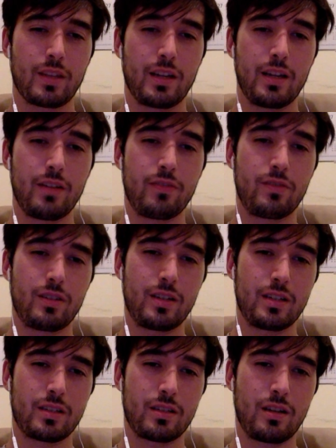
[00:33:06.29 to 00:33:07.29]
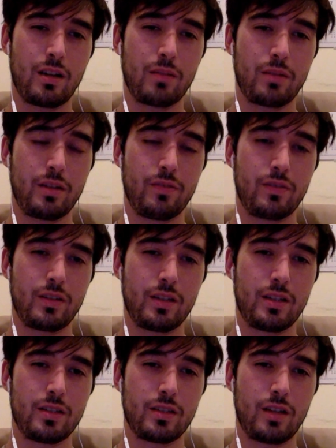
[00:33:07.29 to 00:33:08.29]
If it's if
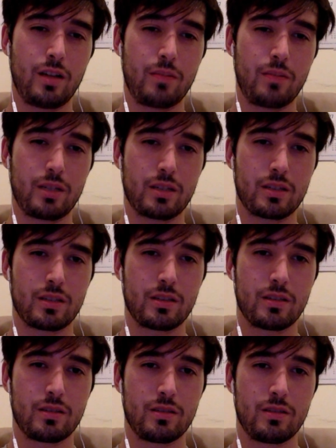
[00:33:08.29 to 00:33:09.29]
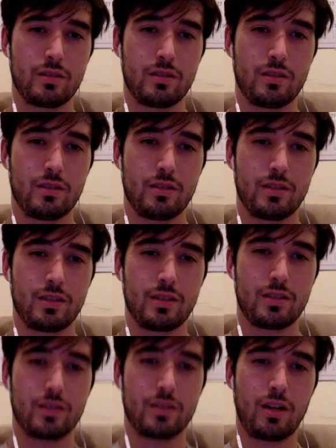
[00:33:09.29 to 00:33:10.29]
is object. This
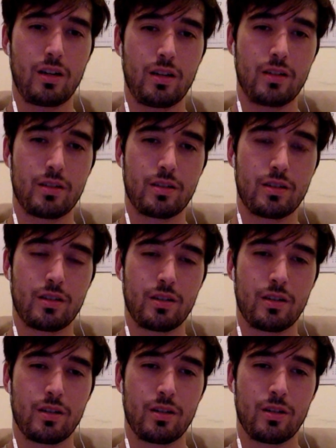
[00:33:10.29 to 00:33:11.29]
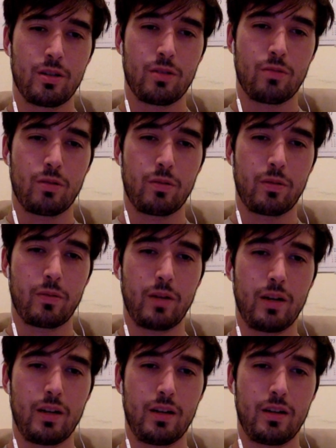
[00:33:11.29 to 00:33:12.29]
is not what we
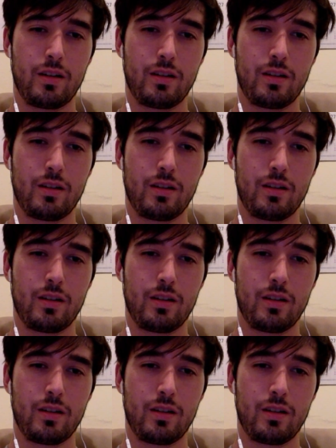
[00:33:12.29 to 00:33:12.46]
wanted.